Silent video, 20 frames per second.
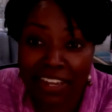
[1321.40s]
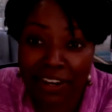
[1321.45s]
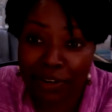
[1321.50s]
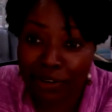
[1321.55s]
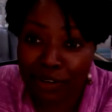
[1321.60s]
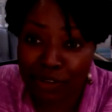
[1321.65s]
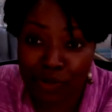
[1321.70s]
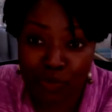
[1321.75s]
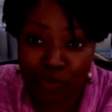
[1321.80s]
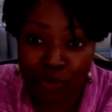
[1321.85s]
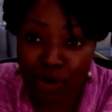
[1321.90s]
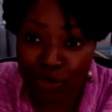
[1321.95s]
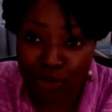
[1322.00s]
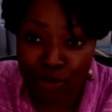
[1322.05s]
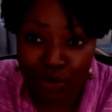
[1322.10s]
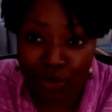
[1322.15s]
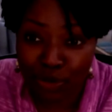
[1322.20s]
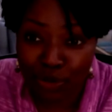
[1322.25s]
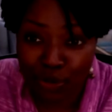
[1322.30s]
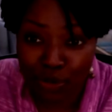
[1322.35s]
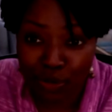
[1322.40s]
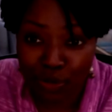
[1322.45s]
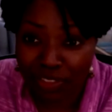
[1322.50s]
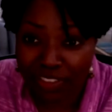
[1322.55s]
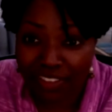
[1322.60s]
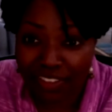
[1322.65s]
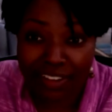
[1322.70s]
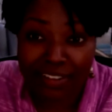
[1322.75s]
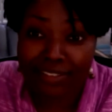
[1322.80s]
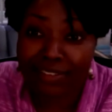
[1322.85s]
editors walk through the door
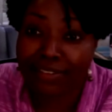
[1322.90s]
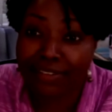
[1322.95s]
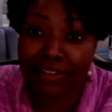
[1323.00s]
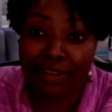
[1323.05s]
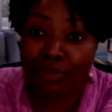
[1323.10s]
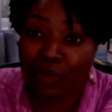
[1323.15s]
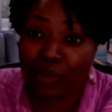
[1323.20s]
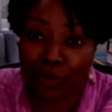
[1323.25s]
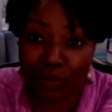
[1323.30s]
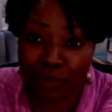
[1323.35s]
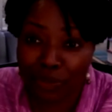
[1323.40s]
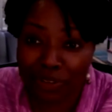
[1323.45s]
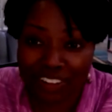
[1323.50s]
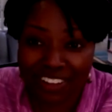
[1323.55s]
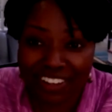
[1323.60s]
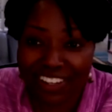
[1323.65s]
with like zero,